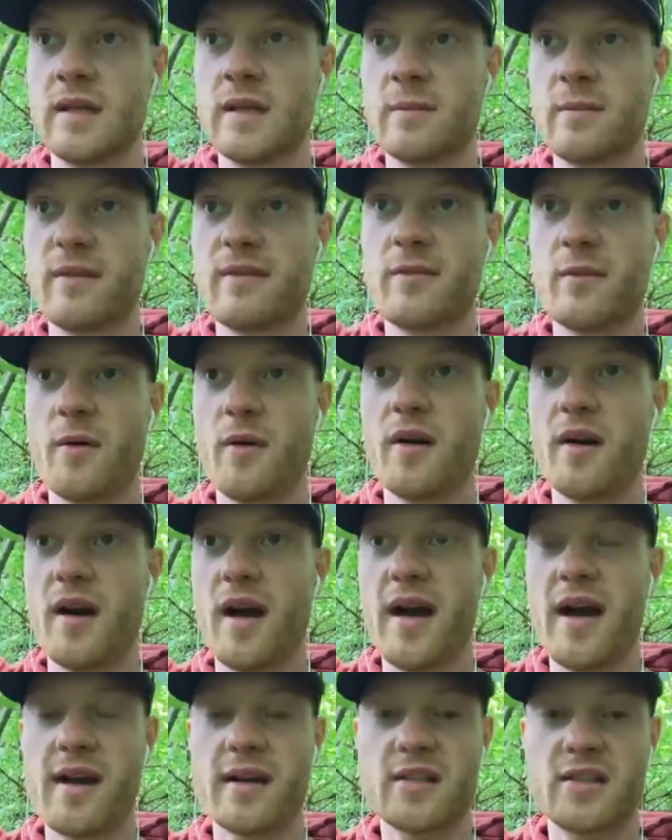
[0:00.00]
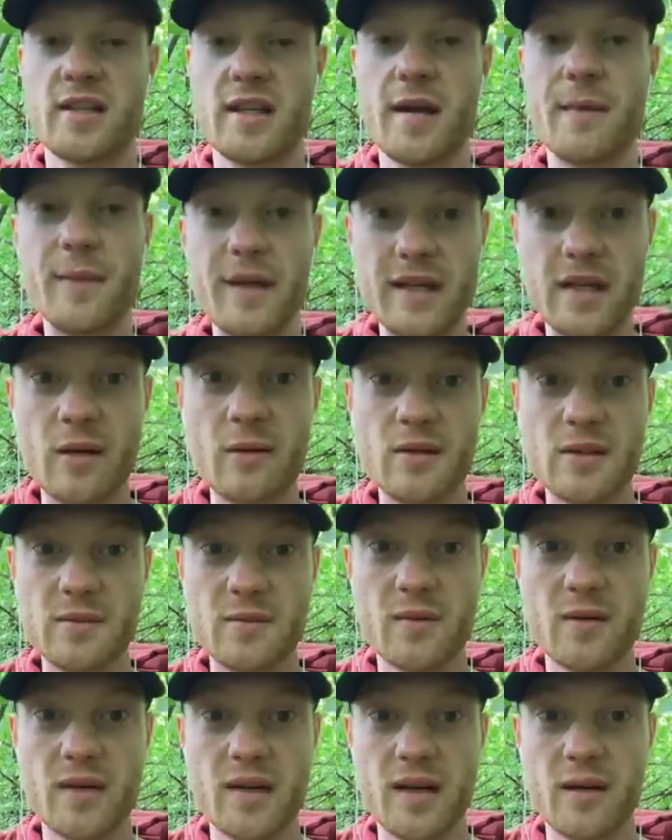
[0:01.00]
Before I actually, at my lowest point,